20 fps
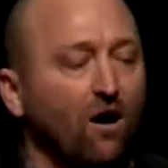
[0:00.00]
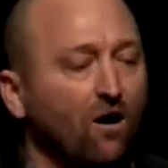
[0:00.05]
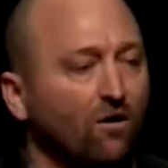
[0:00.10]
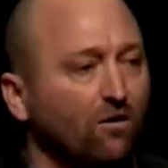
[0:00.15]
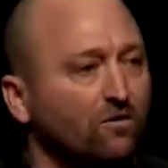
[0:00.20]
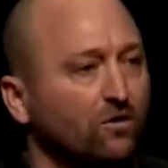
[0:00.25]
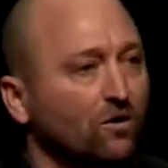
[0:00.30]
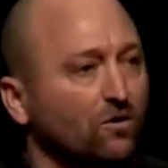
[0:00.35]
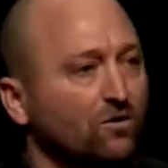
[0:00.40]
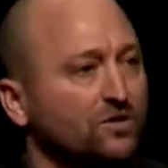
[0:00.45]
of
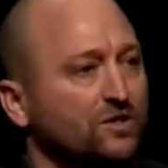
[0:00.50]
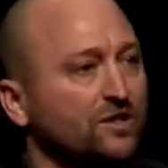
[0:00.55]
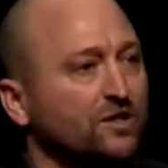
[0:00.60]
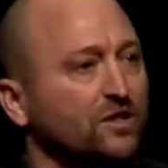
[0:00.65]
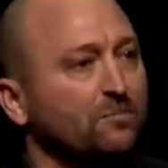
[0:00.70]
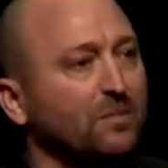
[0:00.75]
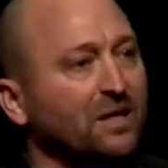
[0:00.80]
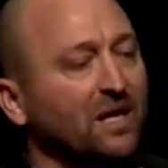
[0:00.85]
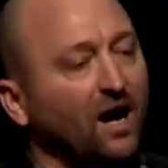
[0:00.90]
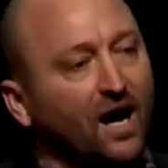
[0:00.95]
those need to be
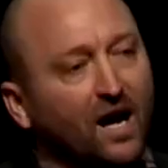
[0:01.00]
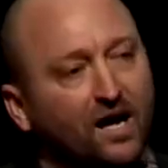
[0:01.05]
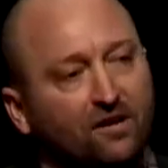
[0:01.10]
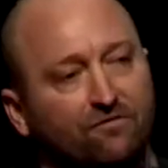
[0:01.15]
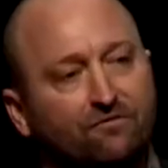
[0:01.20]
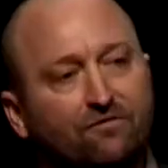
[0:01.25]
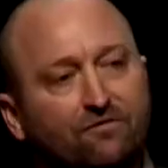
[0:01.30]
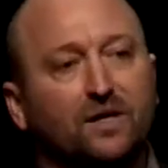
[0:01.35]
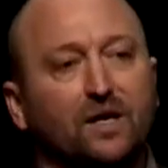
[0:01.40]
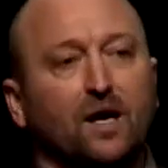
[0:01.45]
high
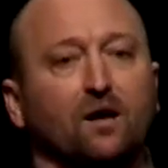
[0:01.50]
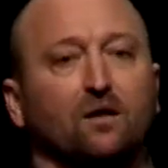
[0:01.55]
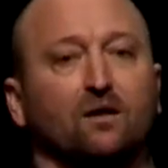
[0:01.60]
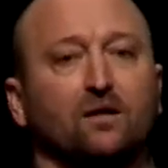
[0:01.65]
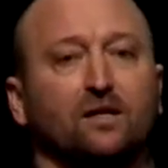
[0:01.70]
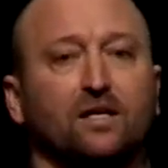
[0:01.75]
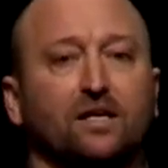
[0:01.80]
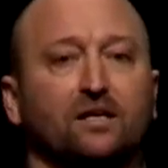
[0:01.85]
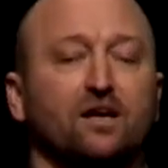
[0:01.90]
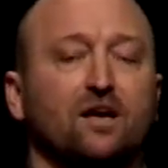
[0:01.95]

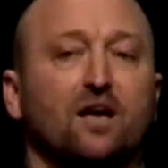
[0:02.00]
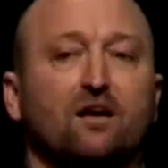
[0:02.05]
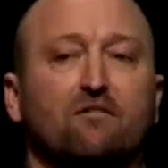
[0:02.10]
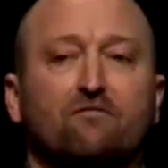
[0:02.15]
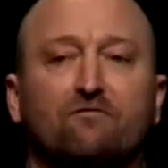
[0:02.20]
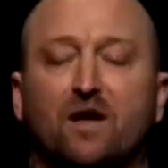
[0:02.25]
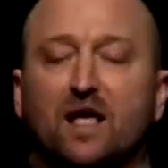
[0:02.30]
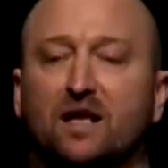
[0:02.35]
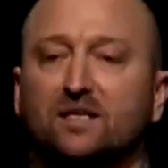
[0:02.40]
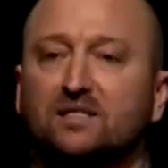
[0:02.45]
fidelity,
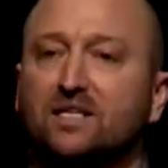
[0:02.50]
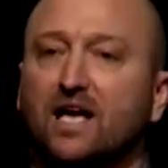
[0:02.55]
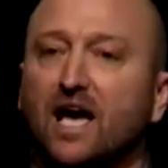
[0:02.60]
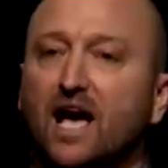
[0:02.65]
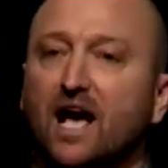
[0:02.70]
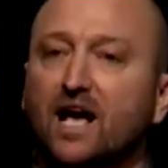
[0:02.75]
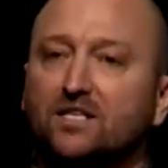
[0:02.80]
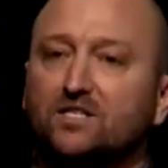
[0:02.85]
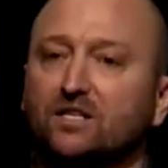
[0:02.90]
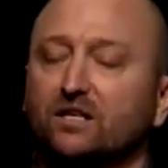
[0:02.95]

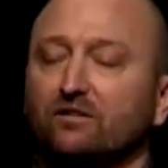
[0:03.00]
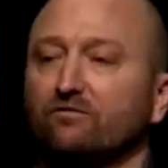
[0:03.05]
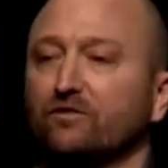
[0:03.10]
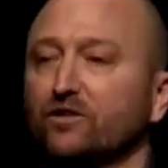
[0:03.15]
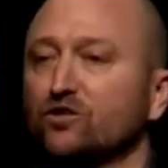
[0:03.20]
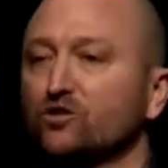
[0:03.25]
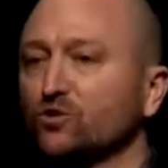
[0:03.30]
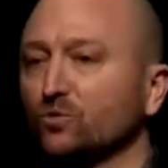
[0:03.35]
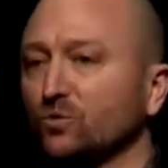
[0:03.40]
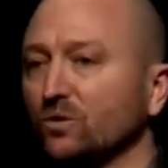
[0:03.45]
fantastic
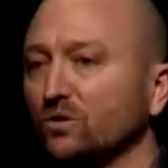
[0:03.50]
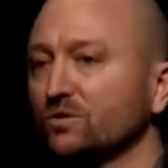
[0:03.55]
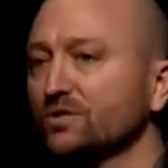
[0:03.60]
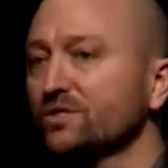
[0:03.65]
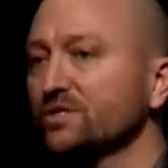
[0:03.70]
visuals,